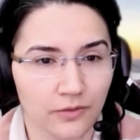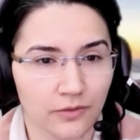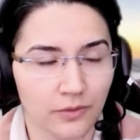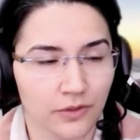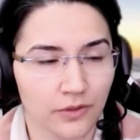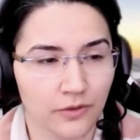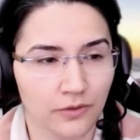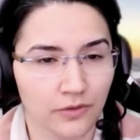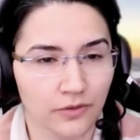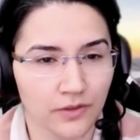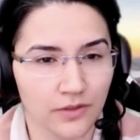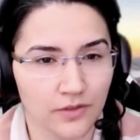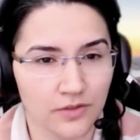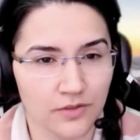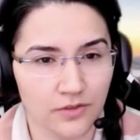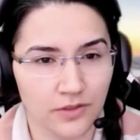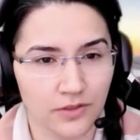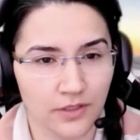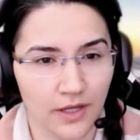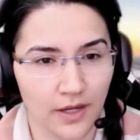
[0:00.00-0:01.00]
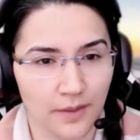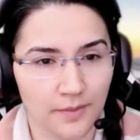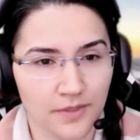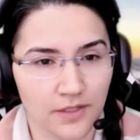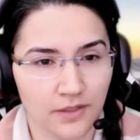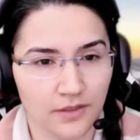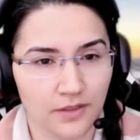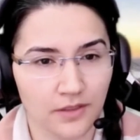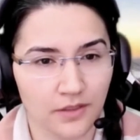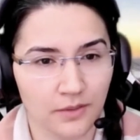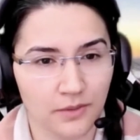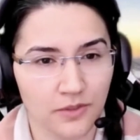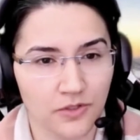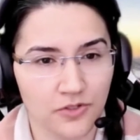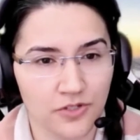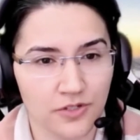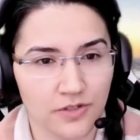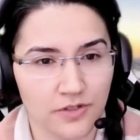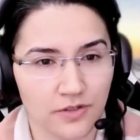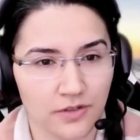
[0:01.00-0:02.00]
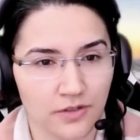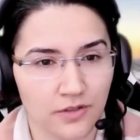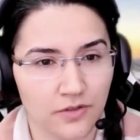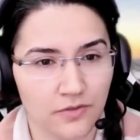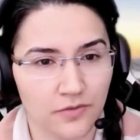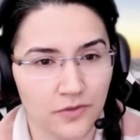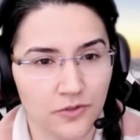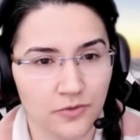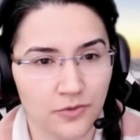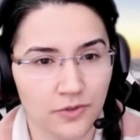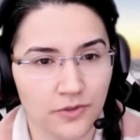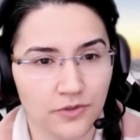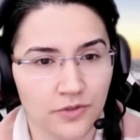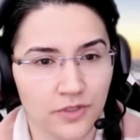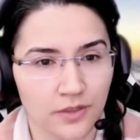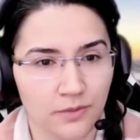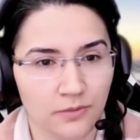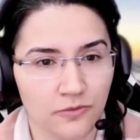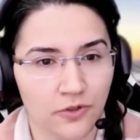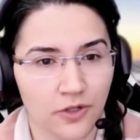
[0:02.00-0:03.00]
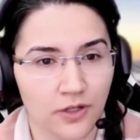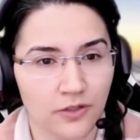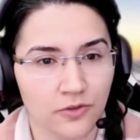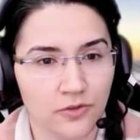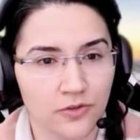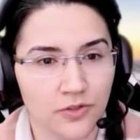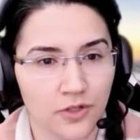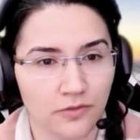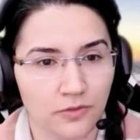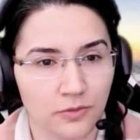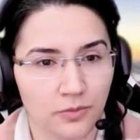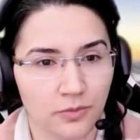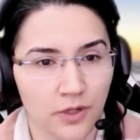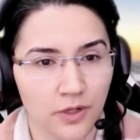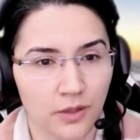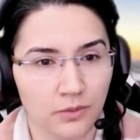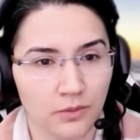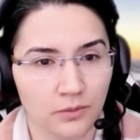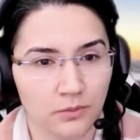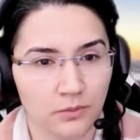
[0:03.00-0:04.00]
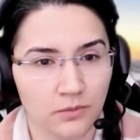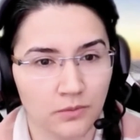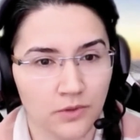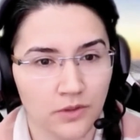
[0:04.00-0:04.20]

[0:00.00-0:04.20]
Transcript: we don't consider the AppSec team as just an individual team trying to solve a problem.